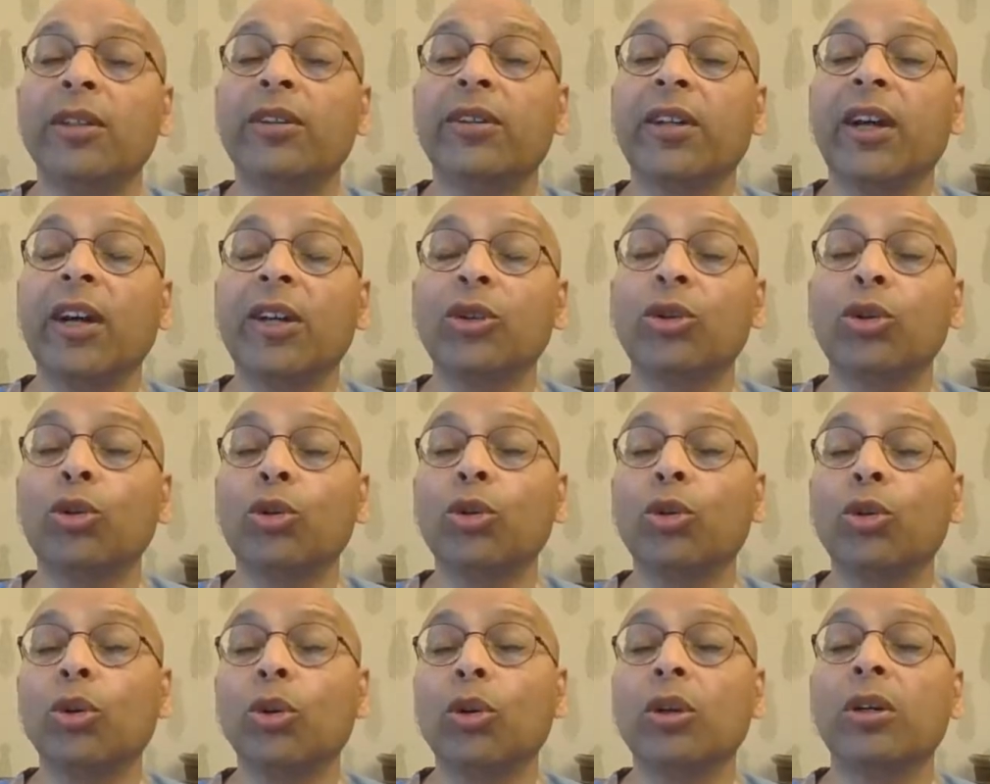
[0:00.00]
try to
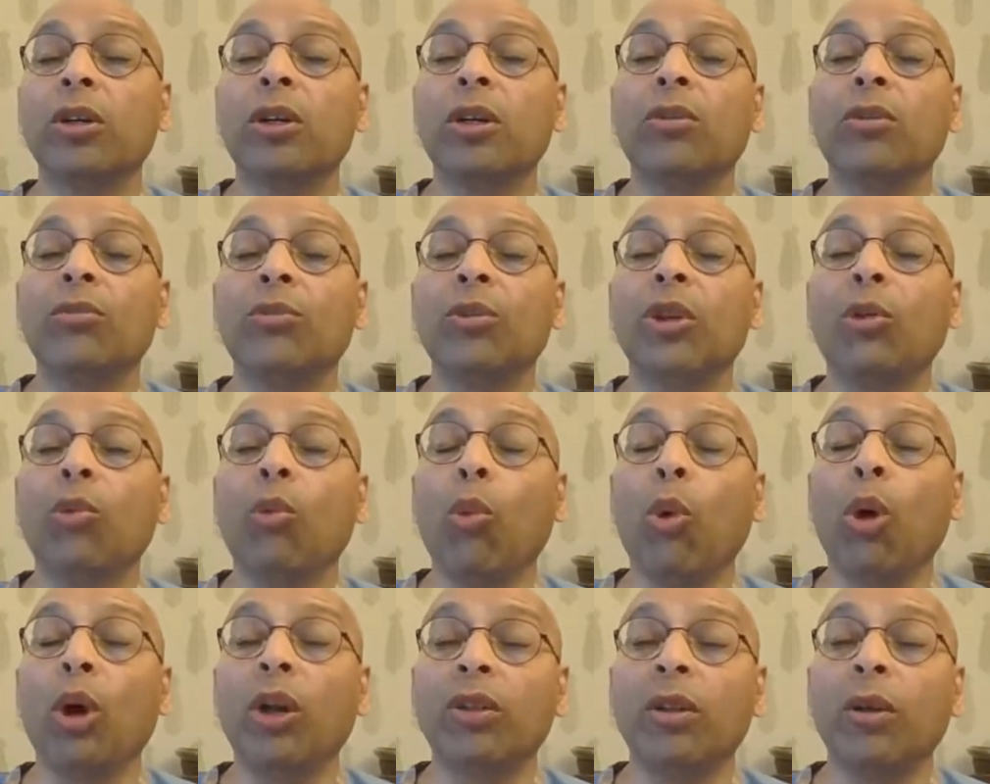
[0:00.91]
cook with
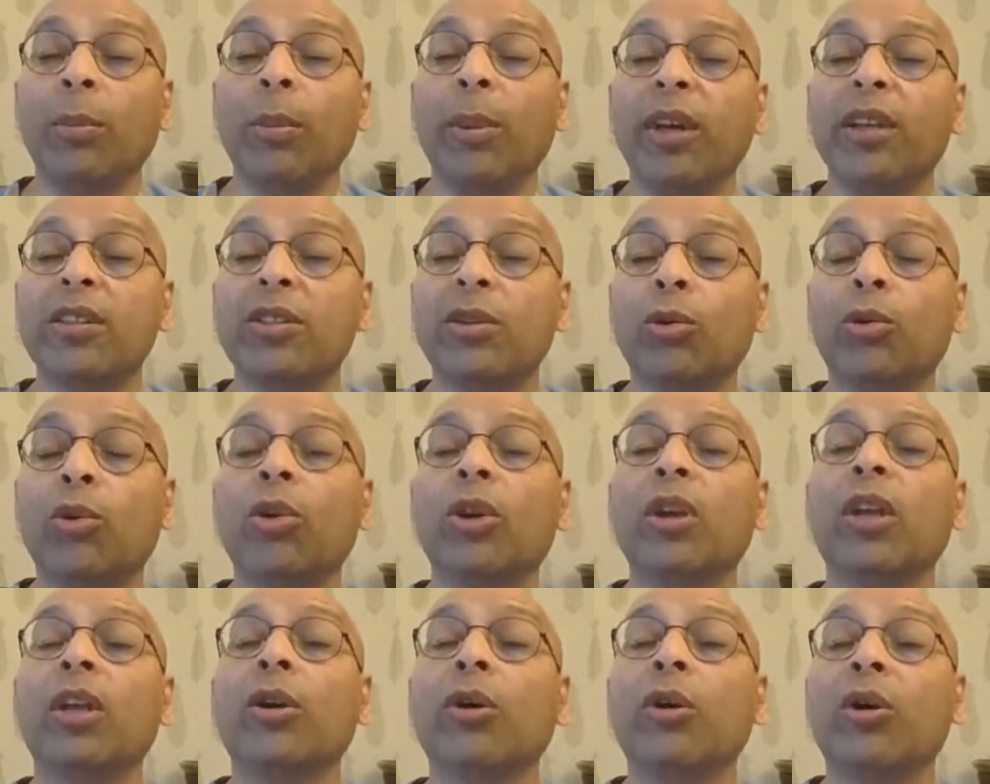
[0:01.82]
water-based
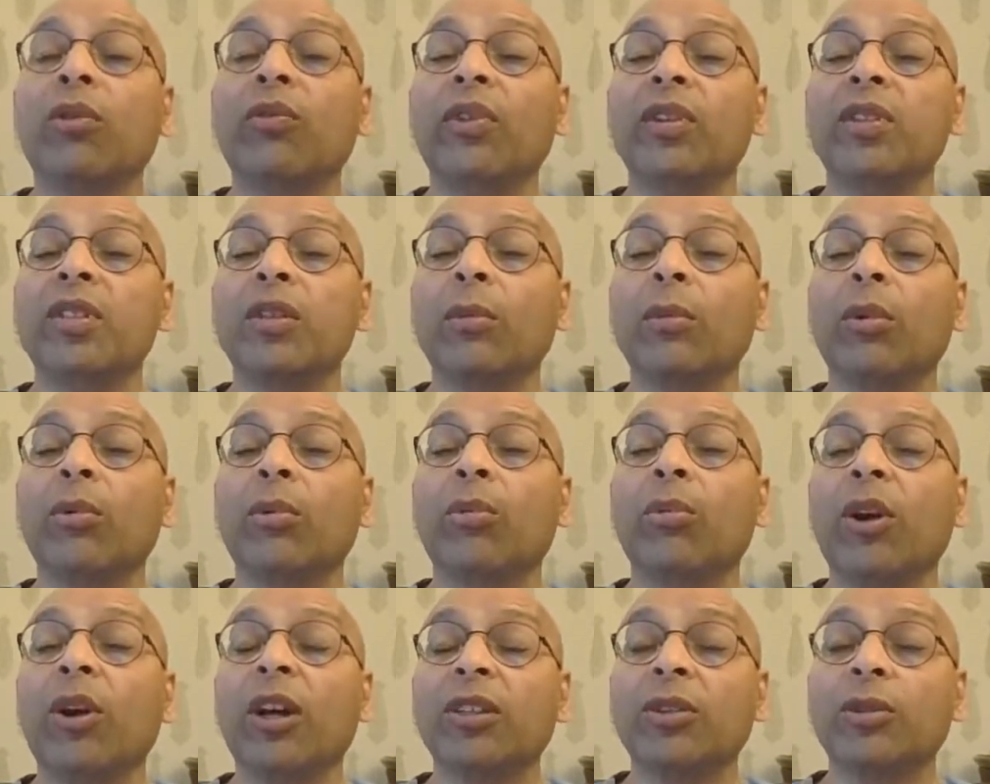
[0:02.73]
cooking or vegetable
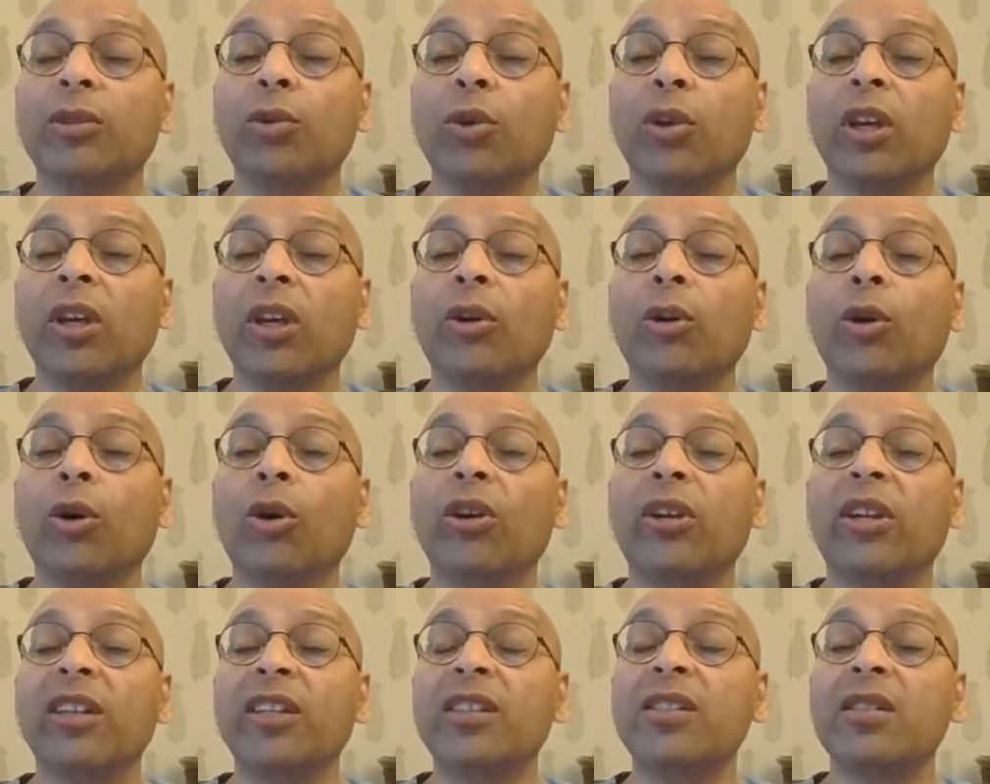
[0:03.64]
broth cooking
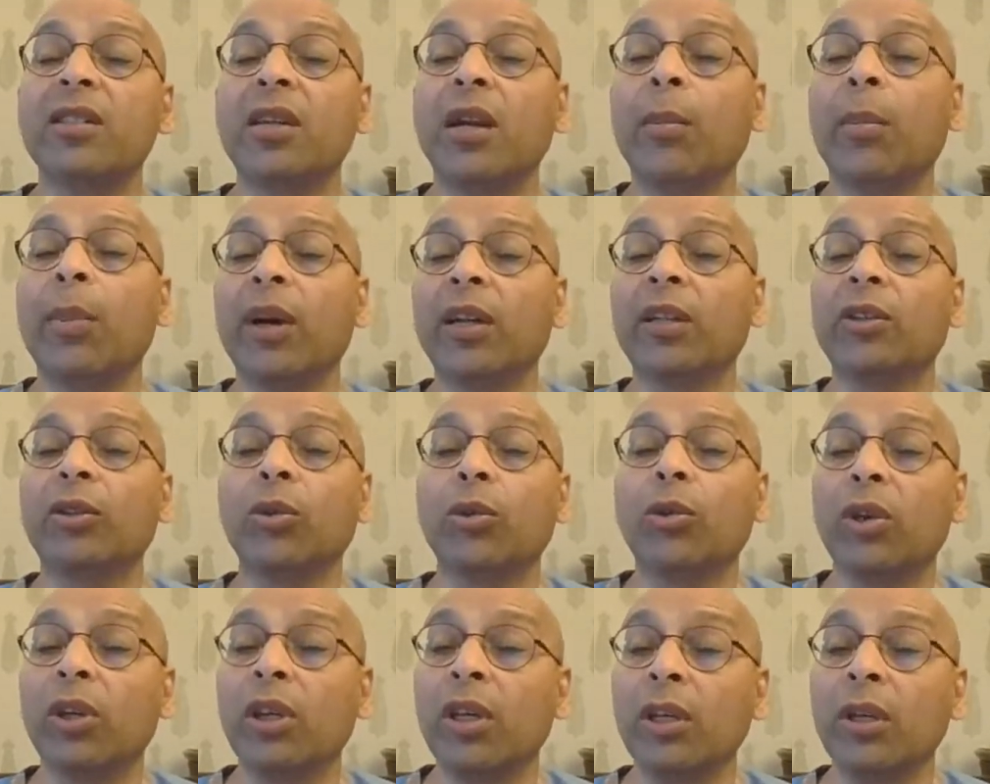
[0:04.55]
or Instapot
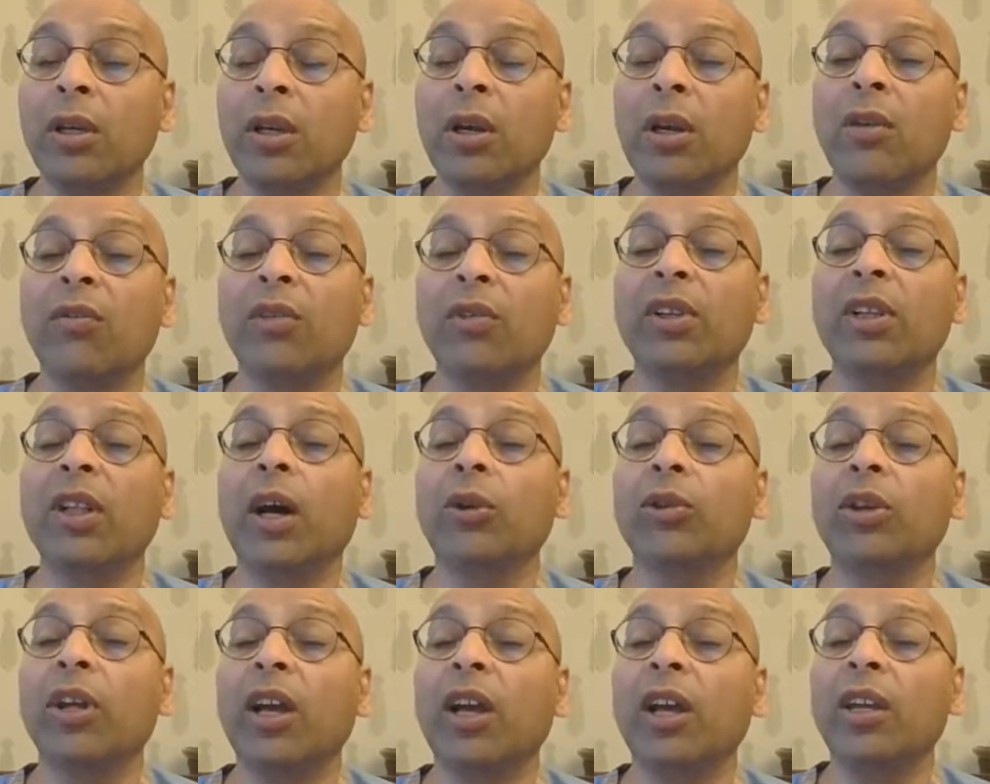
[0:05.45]
cooking
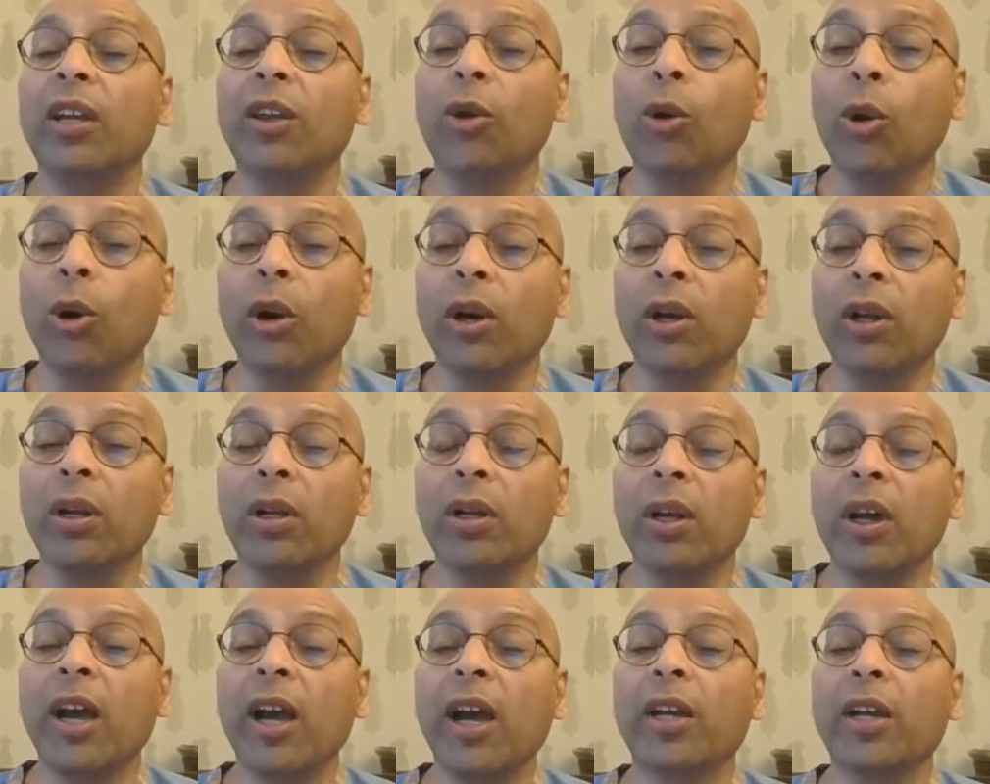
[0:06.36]
without any oil
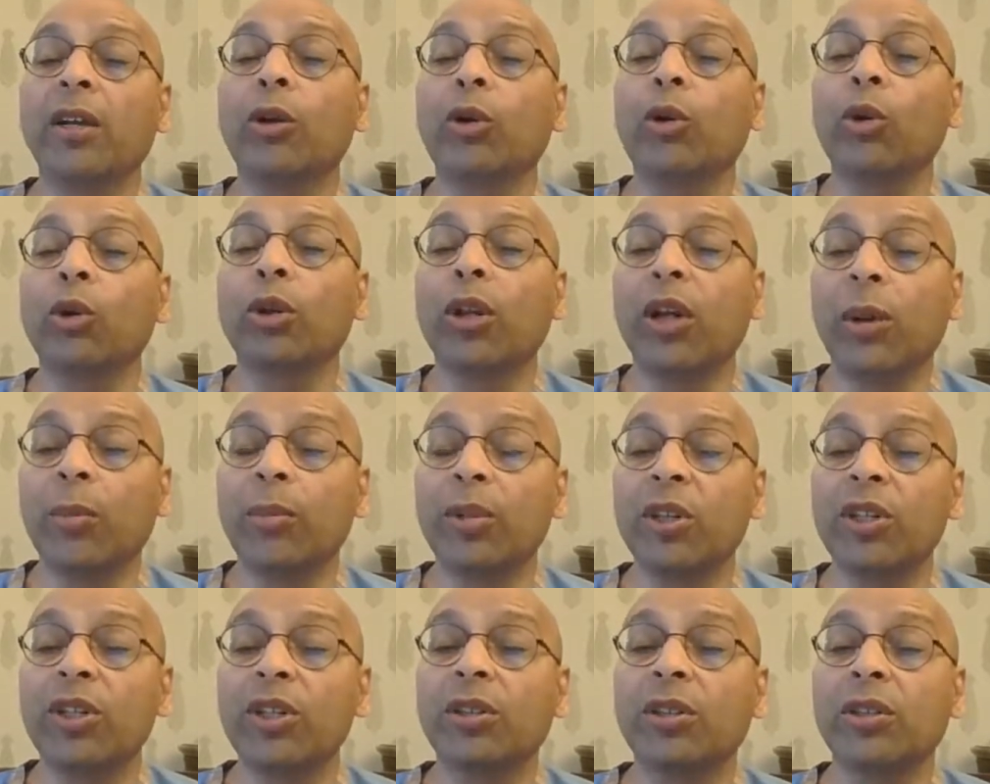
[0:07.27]
at a low
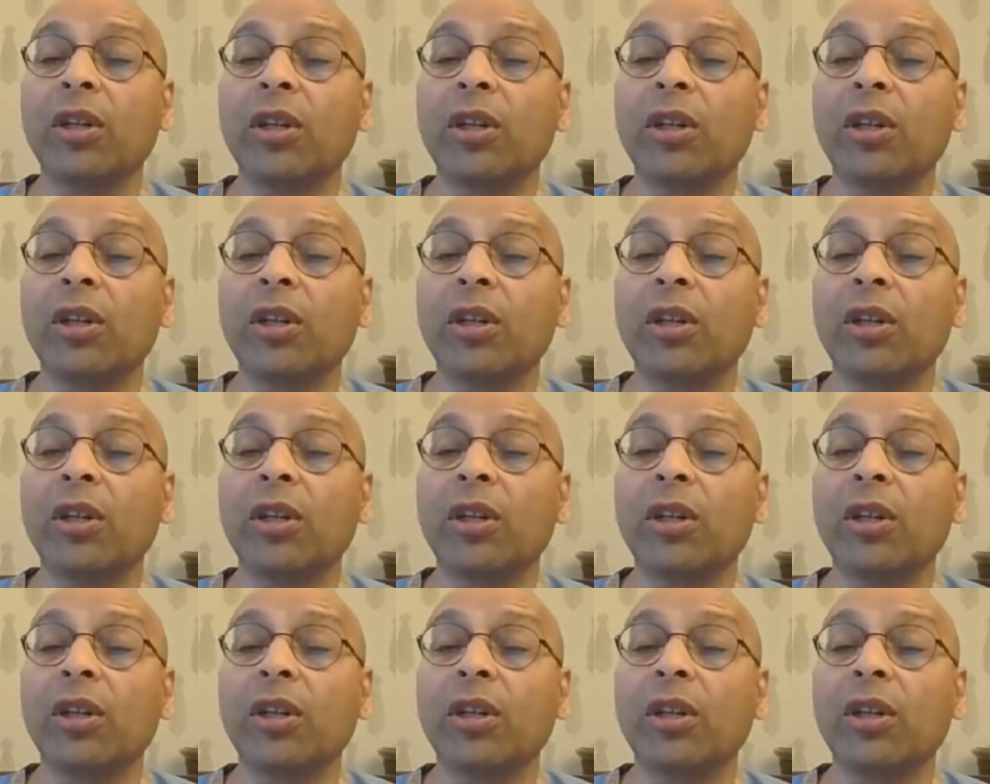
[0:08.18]
temperature.